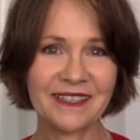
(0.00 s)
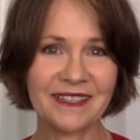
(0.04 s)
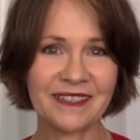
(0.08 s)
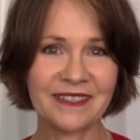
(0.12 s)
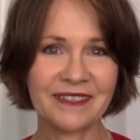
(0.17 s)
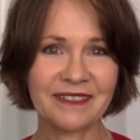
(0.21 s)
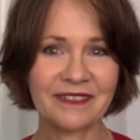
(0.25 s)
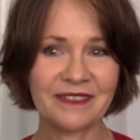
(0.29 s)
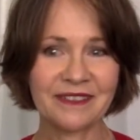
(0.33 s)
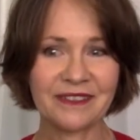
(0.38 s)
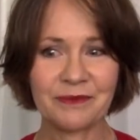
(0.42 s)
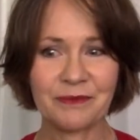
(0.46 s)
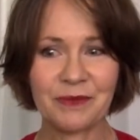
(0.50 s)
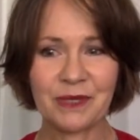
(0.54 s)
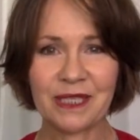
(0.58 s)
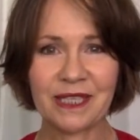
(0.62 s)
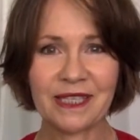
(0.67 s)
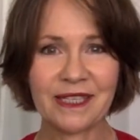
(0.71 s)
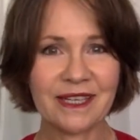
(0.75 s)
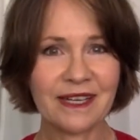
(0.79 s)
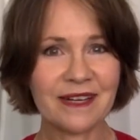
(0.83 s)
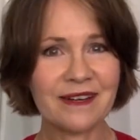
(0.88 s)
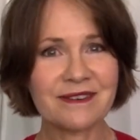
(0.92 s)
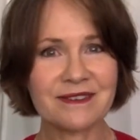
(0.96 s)
You'd be
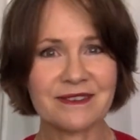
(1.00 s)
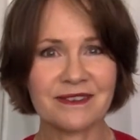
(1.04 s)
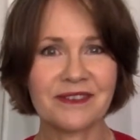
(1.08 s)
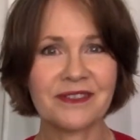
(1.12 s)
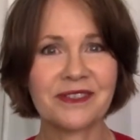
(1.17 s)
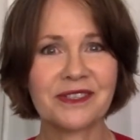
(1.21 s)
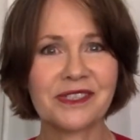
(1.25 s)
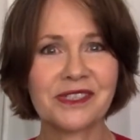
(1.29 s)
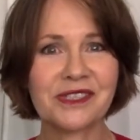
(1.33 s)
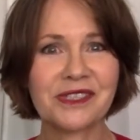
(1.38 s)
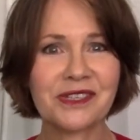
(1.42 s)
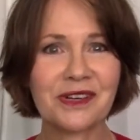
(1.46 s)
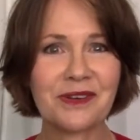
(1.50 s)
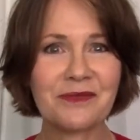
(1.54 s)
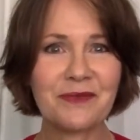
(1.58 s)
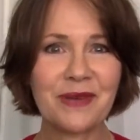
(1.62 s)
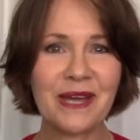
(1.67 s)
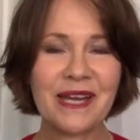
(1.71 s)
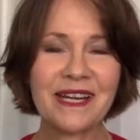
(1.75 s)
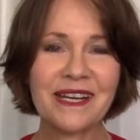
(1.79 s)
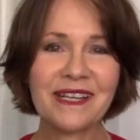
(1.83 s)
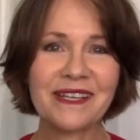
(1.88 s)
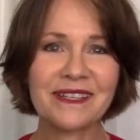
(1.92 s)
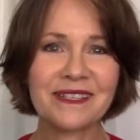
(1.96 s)
like, I don't know, there's so
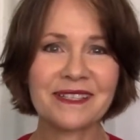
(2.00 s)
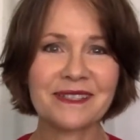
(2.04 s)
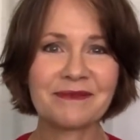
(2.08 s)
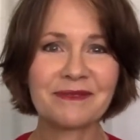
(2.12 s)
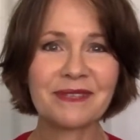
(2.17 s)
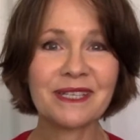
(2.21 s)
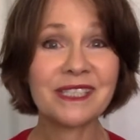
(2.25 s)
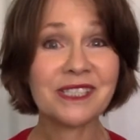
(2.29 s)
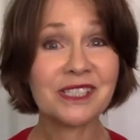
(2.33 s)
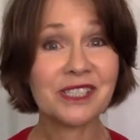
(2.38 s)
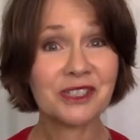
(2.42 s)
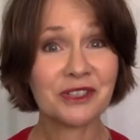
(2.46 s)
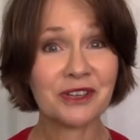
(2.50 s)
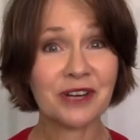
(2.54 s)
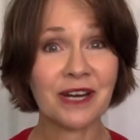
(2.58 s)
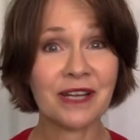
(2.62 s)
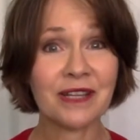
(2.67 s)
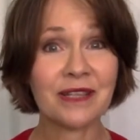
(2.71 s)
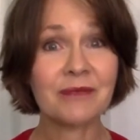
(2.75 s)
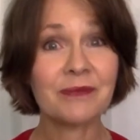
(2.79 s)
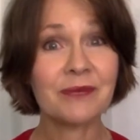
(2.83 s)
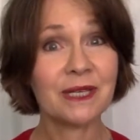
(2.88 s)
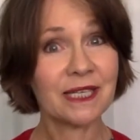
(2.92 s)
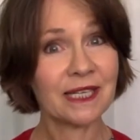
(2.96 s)
many of them. Let's try
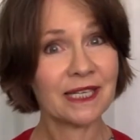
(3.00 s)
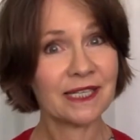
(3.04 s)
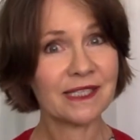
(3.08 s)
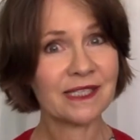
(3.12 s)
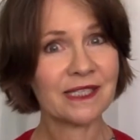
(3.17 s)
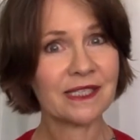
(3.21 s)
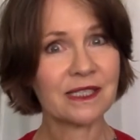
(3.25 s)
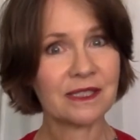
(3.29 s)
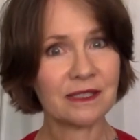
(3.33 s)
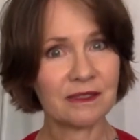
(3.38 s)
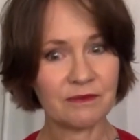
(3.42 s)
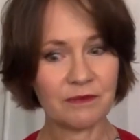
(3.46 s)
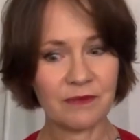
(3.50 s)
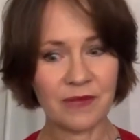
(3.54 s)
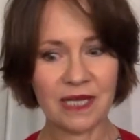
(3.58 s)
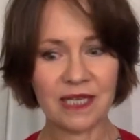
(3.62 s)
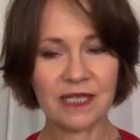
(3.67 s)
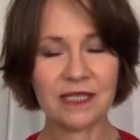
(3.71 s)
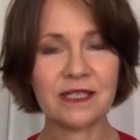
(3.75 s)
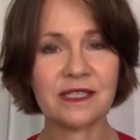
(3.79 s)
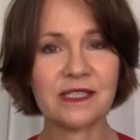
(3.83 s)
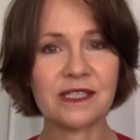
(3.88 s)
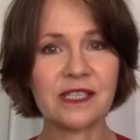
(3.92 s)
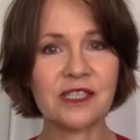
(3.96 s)
them and let's make a
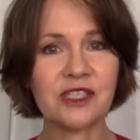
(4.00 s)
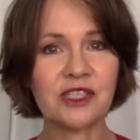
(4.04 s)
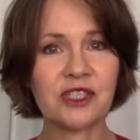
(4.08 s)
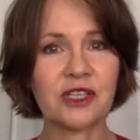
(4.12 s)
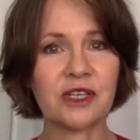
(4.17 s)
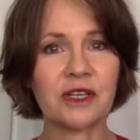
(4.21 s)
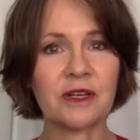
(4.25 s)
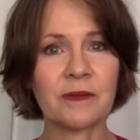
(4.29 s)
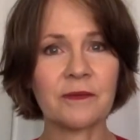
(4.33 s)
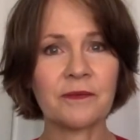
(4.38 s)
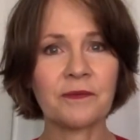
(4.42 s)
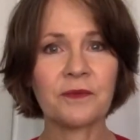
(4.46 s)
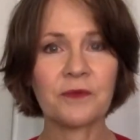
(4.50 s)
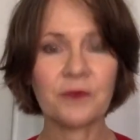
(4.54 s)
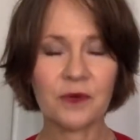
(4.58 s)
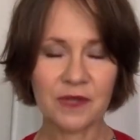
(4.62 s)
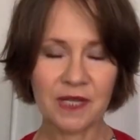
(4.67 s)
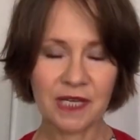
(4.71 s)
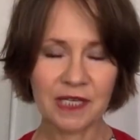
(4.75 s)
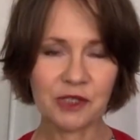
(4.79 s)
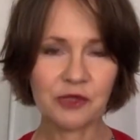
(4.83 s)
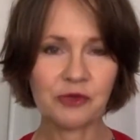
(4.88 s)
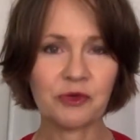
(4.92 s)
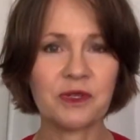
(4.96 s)
decision. Well,
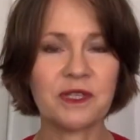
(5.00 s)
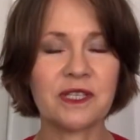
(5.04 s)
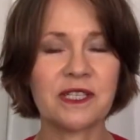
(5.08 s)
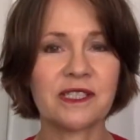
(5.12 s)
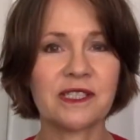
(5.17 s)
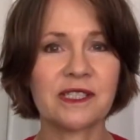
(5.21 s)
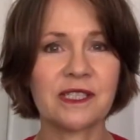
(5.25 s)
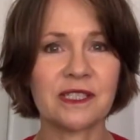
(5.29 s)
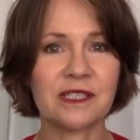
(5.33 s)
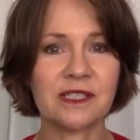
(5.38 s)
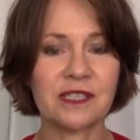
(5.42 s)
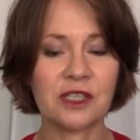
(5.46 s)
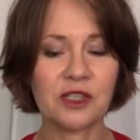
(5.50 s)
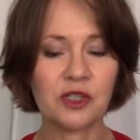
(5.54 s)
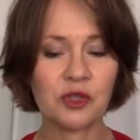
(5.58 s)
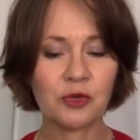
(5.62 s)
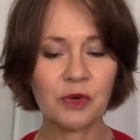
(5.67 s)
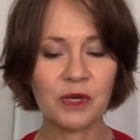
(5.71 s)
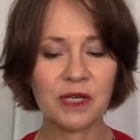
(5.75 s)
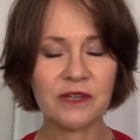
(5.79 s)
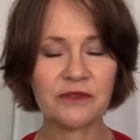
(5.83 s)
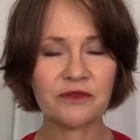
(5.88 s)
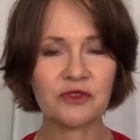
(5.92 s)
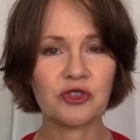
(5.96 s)
that's what this is. It's a
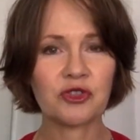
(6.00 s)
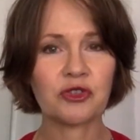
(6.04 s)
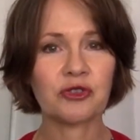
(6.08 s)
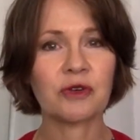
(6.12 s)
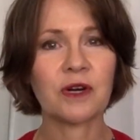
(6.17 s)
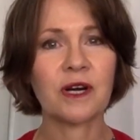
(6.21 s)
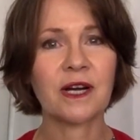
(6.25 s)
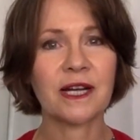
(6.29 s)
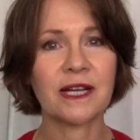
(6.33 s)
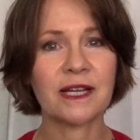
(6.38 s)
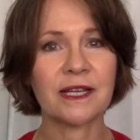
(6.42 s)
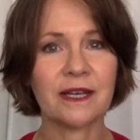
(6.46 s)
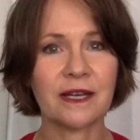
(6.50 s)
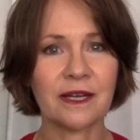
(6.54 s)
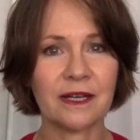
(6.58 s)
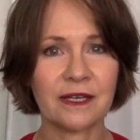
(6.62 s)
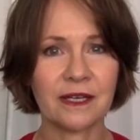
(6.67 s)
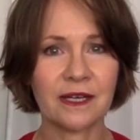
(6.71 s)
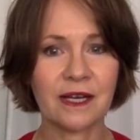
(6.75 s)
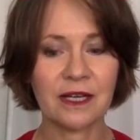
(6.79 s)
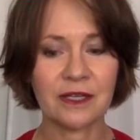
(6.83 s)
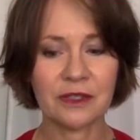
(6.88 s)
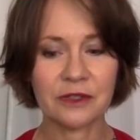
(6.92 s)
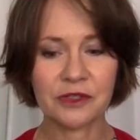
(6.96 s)
way of trying
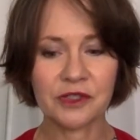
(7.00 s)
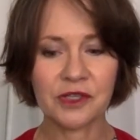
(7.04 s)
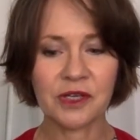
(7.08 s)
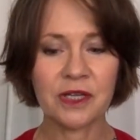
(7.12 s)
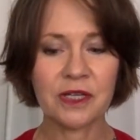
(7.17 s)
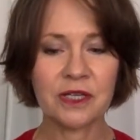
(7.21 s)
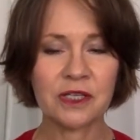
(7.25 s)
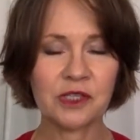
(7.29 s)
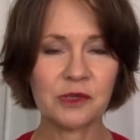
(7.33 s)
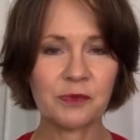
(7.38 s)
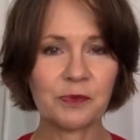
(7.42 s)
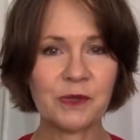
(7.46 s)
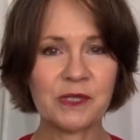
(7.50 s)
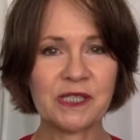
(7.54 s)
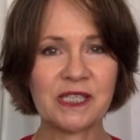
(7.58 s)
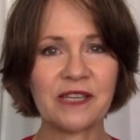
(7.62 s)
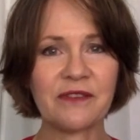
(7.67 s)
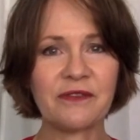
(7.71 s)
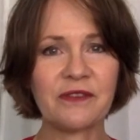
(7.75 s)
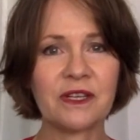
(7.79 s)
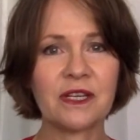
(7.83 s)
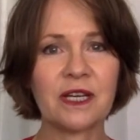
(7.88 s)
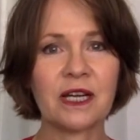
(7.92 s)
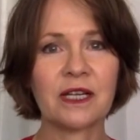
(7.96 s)
colors,
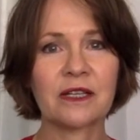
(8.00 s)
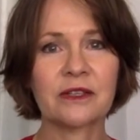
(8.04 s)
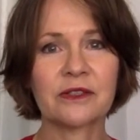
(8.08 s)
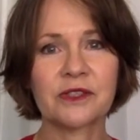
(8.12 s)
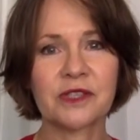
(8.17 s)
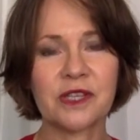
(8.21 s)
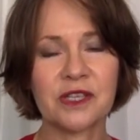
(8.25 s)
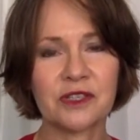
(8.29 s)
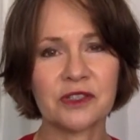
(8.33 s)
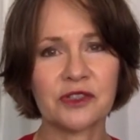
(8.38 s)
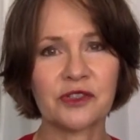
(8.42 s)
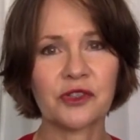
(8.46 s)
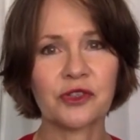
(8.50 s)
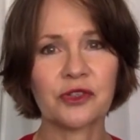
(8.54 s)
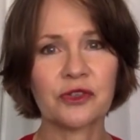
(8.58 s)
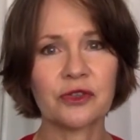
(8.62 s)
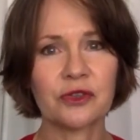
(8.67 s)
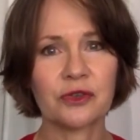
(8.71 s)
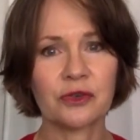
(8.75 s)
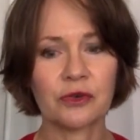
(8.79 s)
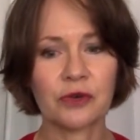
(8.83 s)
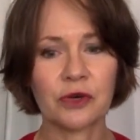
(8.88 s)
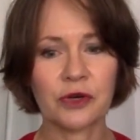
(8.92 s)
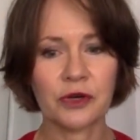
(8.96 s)
specific colors in a certain
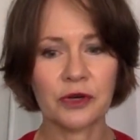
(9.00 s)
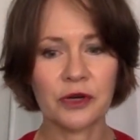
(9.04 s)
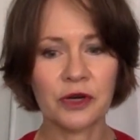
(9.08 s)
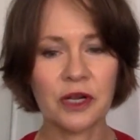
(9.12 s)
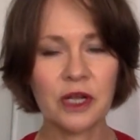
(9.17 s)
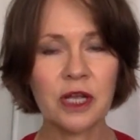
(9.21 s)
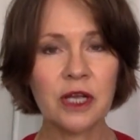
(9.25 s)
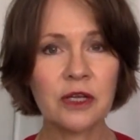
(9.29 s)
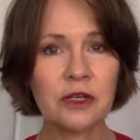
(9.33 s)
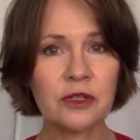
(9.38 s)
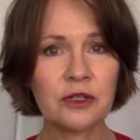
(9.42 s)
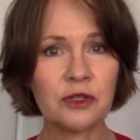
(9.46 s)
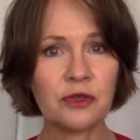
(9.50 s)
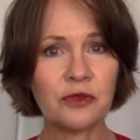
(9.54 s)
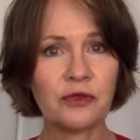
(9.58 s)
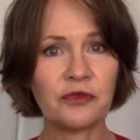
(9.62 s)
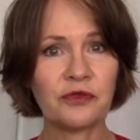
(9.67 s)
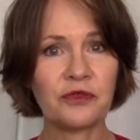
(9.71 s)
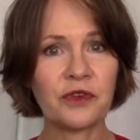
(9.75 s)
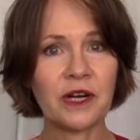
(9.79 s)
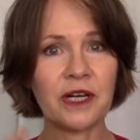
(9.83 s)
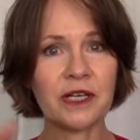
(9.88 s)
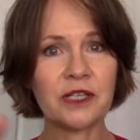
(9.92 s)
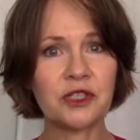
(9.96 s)
order to
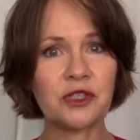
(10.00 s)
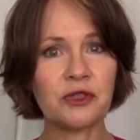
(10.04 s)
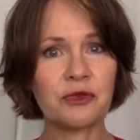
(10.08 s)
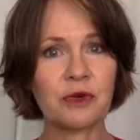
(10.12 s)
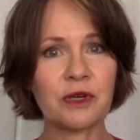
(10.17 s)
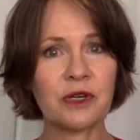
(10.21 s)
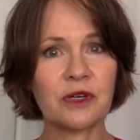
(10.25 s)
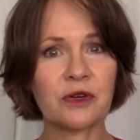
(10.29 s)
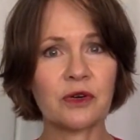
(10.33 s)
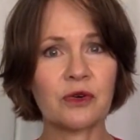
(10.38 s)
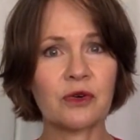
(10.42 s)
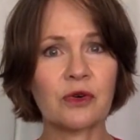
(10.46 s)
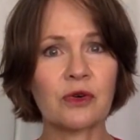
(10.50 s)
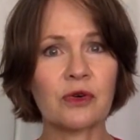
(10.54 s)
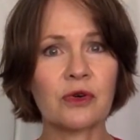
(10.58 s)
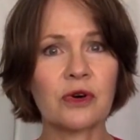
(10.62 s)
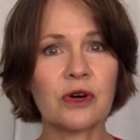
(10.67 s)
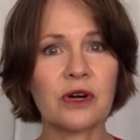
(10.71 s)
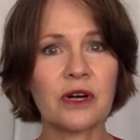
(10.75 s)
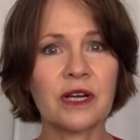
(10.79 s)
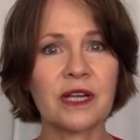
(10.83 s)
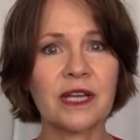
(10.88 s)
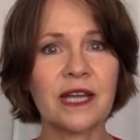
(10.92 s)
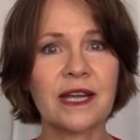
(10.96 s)
find you an
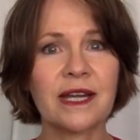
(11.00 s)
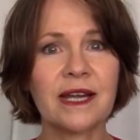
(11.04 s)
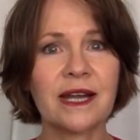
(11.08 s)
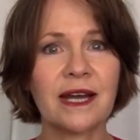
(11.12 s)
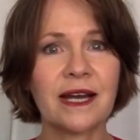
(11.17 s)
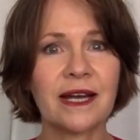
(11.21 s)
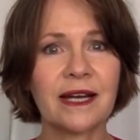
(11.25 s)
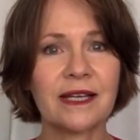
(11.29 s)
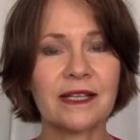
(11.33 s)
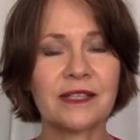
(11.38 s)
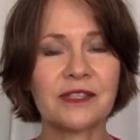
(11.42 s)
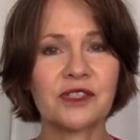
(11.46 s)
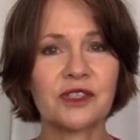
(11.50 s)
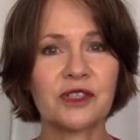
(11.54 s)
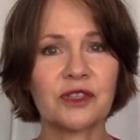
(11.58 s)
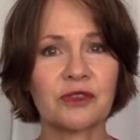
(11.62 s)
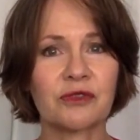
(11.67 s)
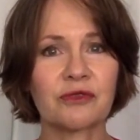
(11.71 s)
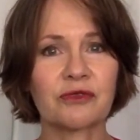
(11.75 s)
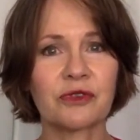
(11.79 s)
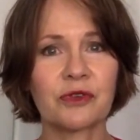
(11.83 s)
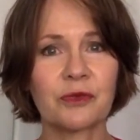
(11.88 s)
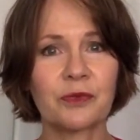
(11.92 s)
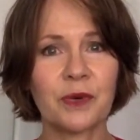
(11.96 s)
organized
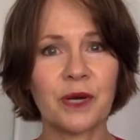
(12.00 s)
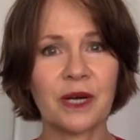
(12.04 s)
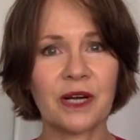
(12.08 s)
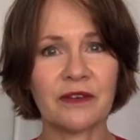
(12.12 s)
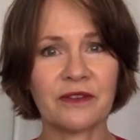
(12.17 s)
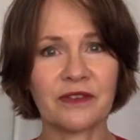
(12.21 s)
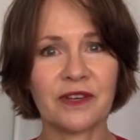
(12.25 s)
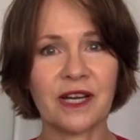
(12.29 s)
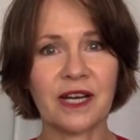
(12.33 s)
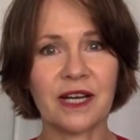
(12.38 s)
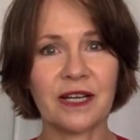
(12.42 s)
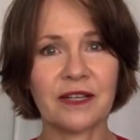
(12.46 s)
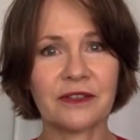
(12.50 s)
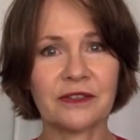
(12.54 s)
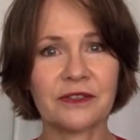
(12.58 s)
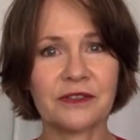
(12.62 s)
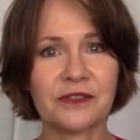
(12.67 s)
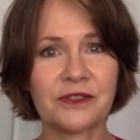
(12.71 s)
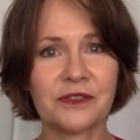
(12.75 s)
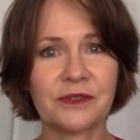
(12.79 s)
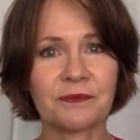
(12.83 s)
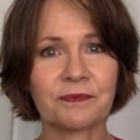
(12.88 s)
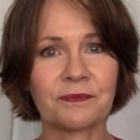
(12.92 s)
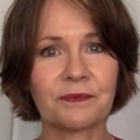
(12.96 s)
group of colors